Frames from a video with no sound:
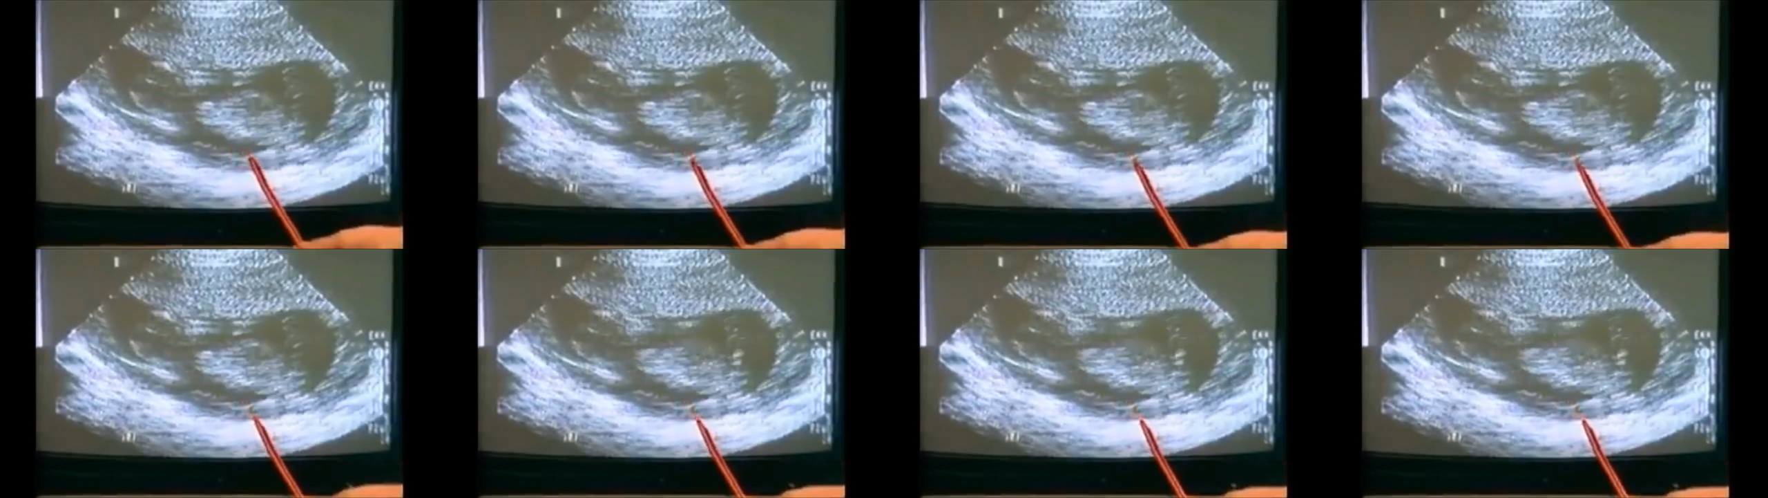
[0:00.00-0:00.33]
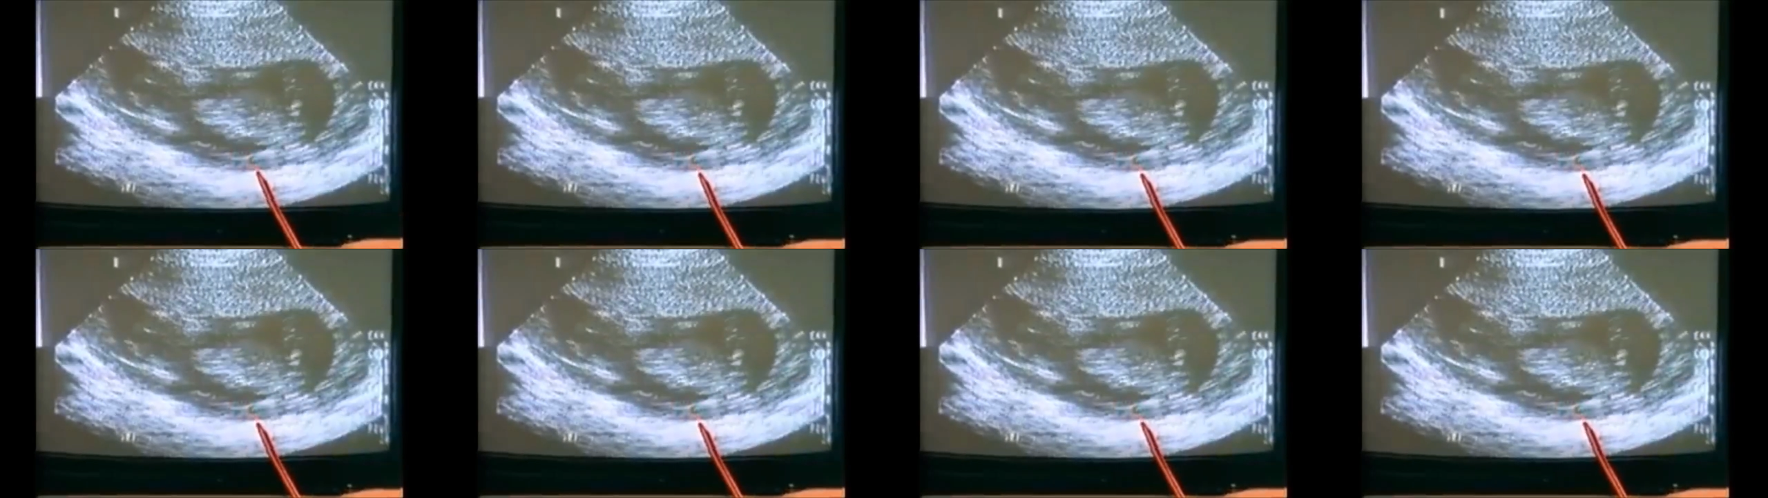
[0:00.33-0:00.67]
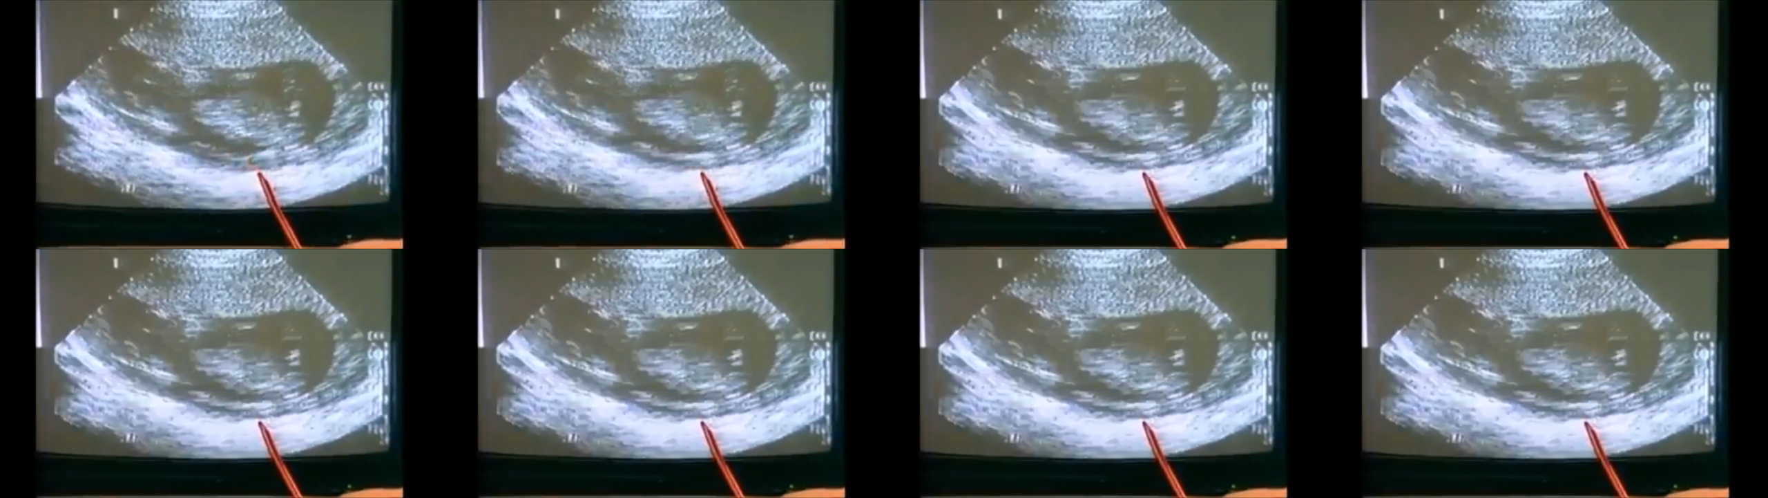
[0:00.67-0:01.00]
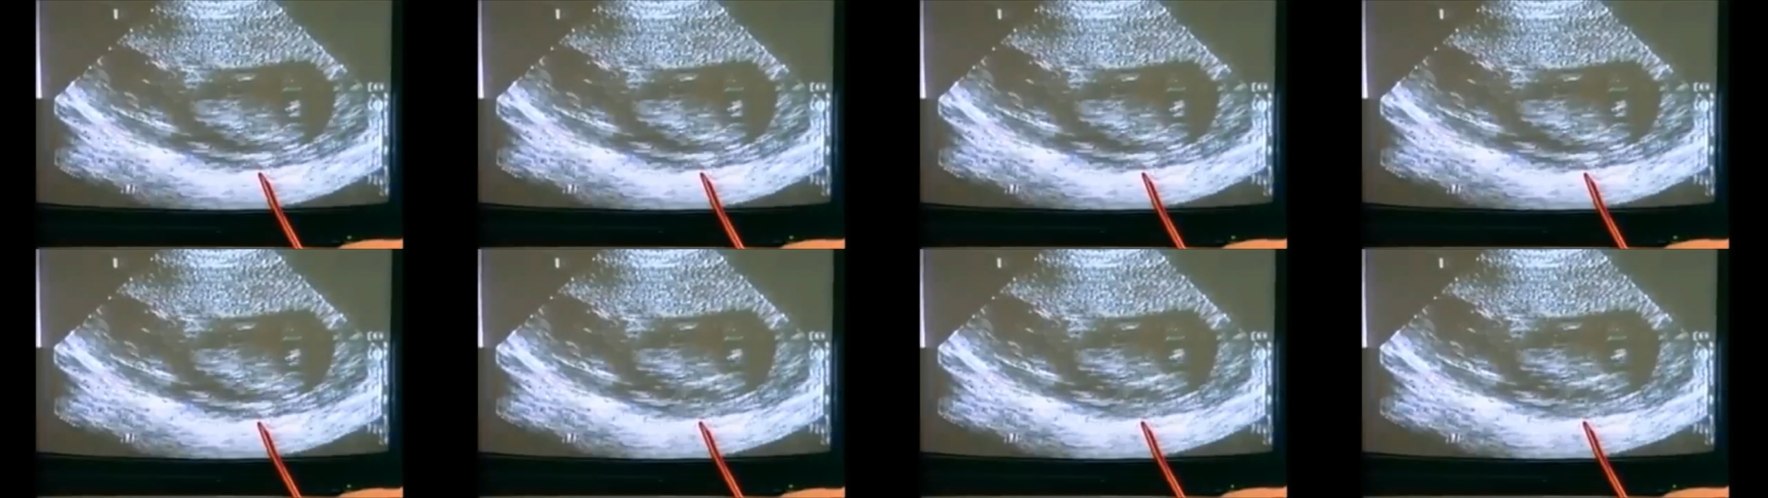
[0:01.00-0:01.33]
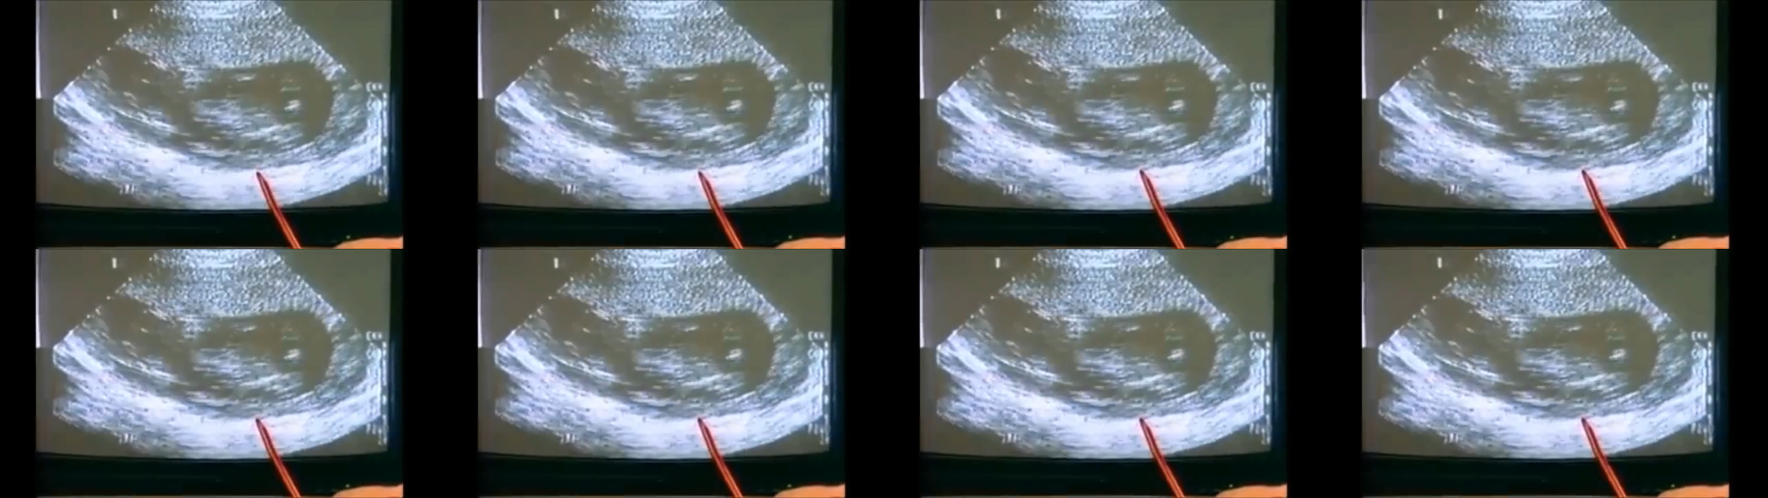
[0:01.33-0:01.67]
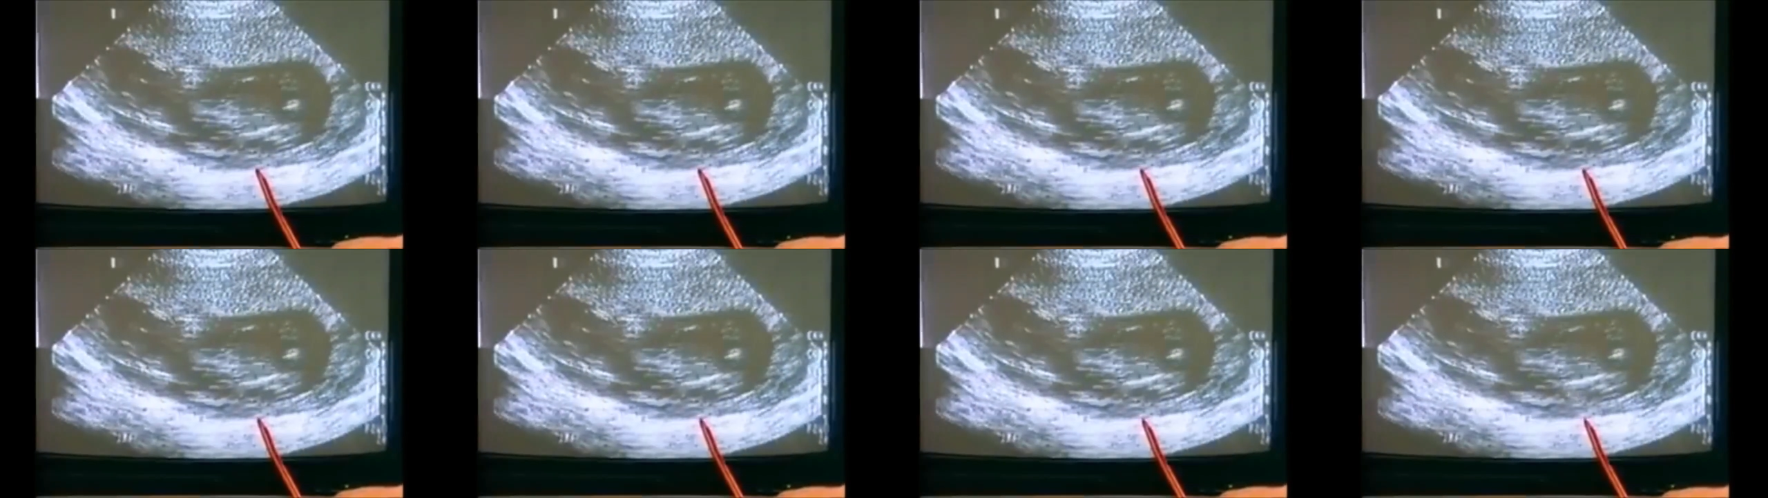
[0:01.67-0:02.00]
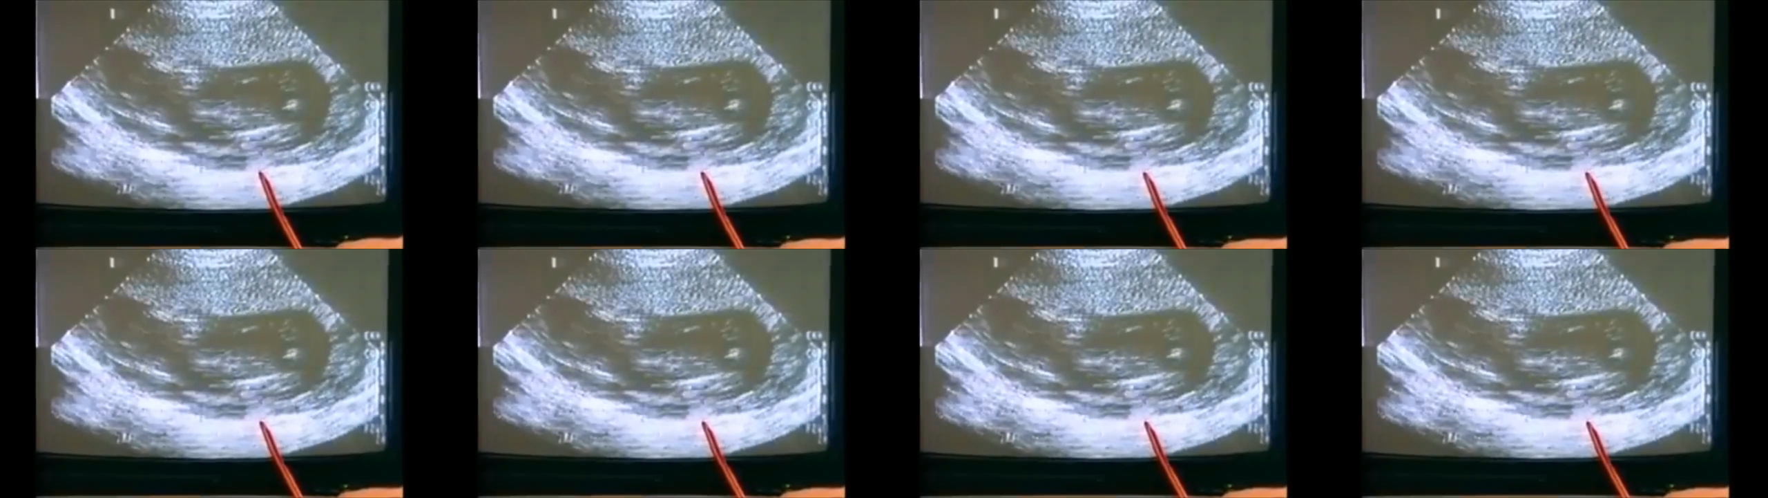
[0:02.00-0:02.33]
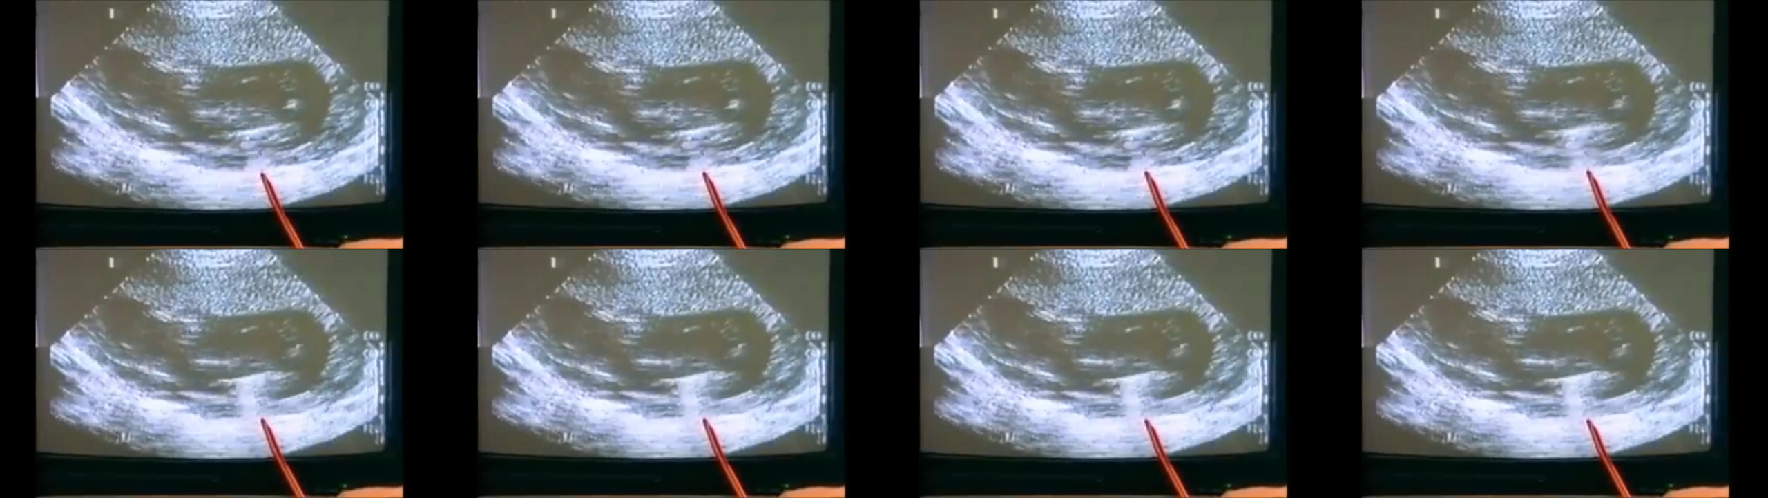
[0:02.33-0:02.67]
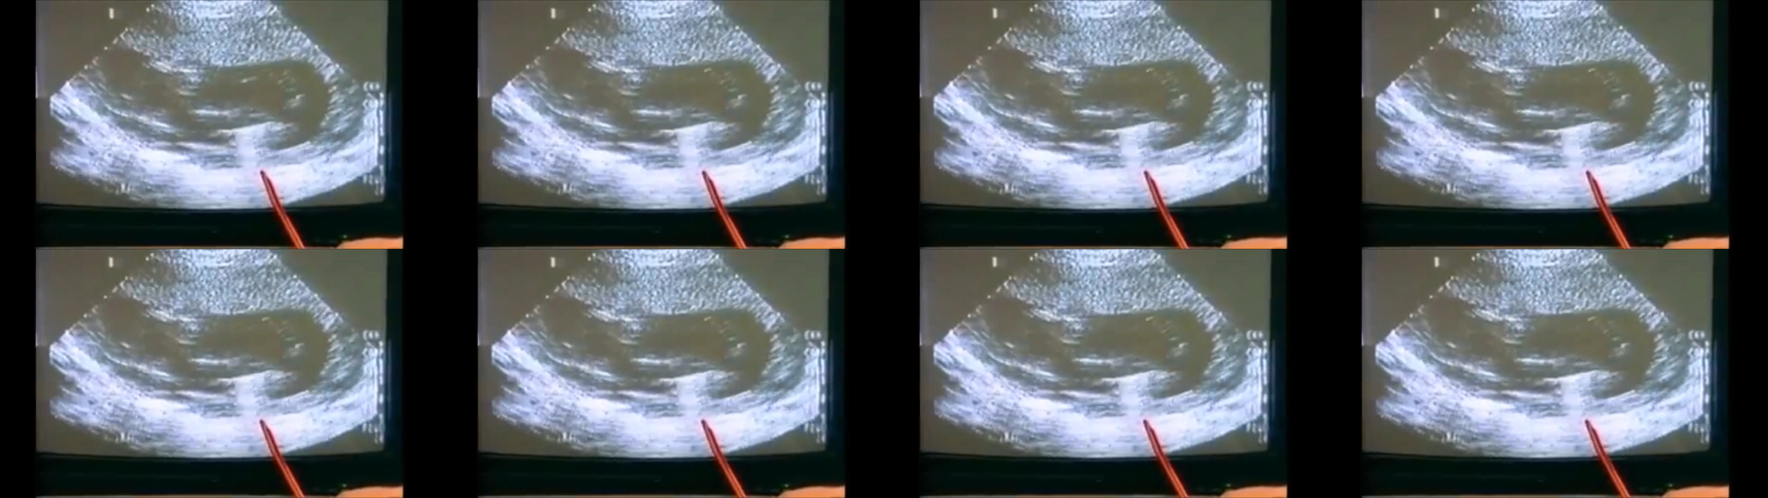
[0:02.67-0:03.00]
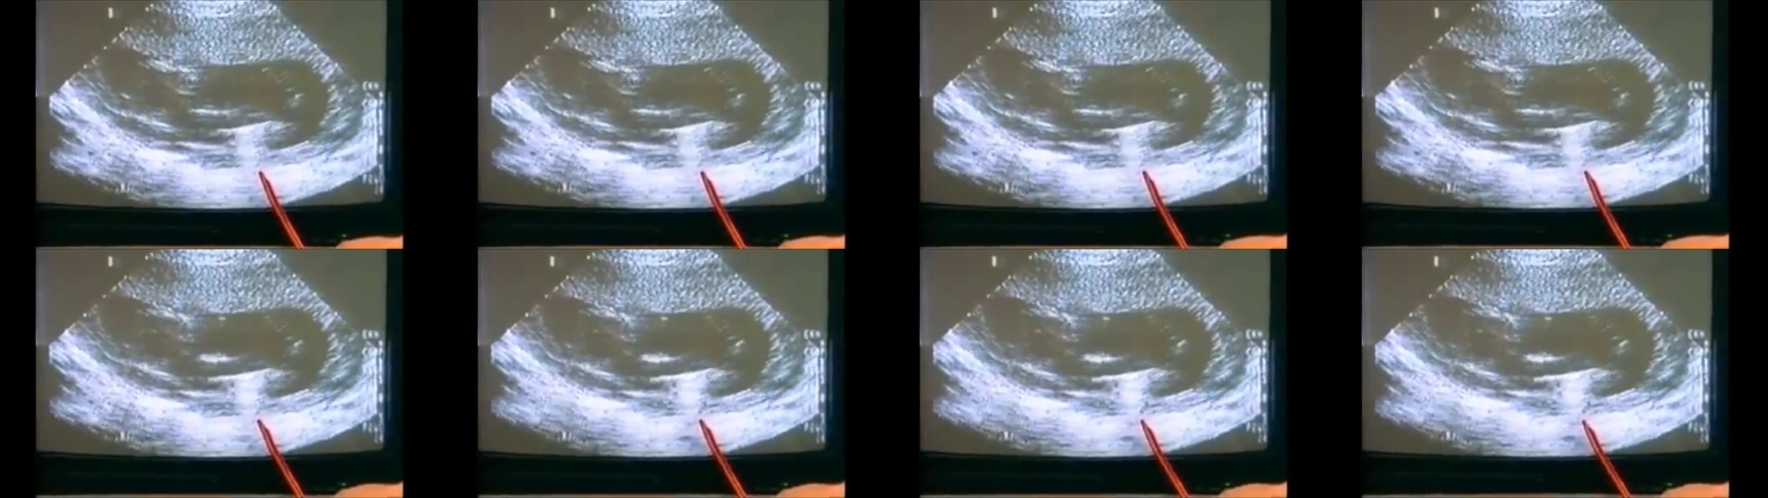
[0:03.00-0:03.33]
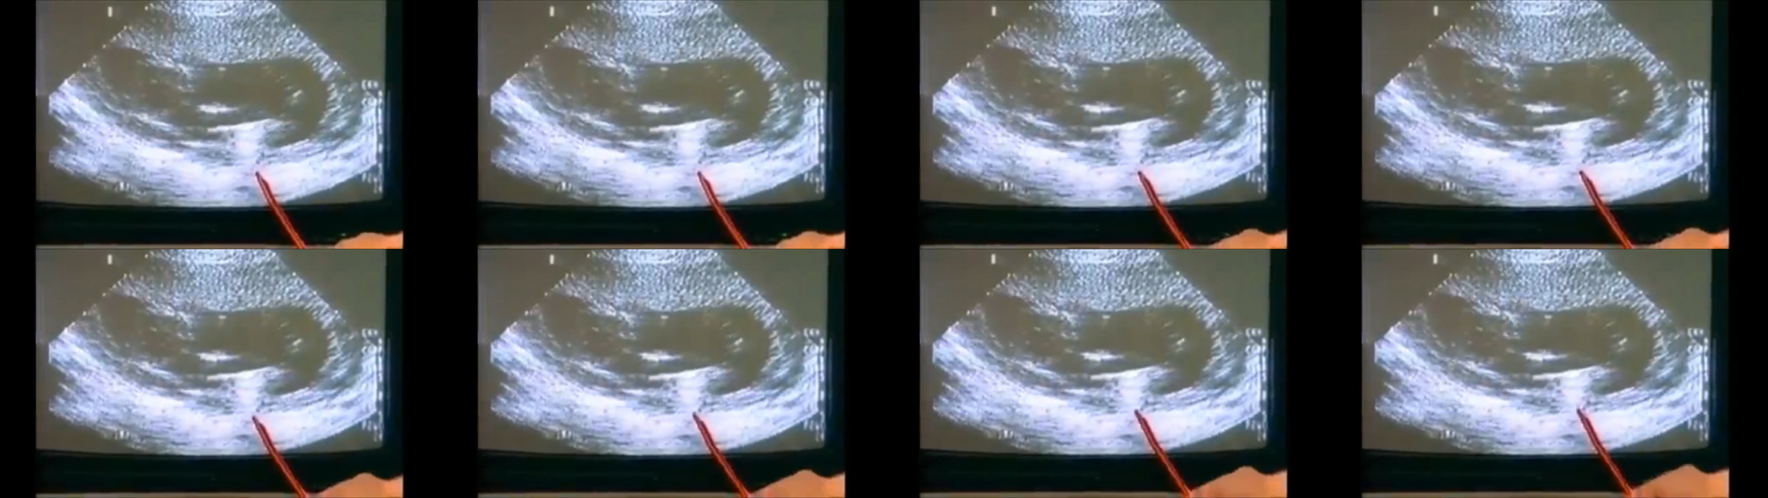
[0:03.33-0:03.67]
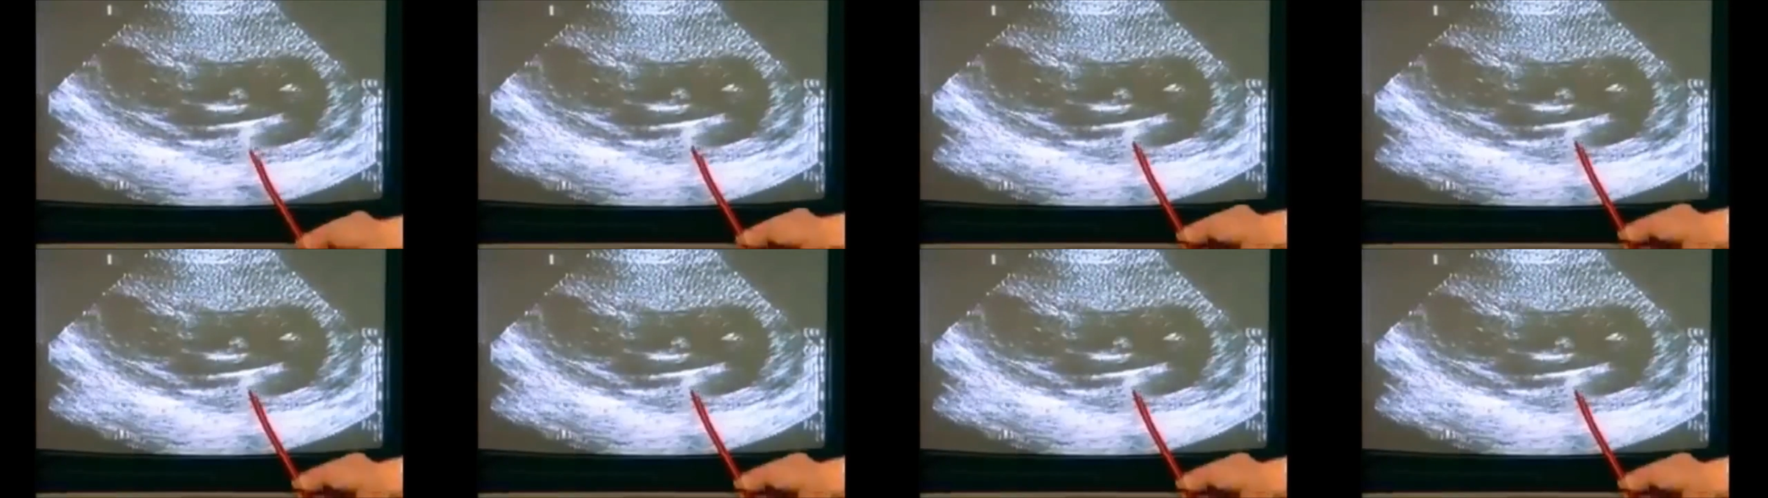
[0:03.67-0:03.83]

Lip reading: (no speaker visible)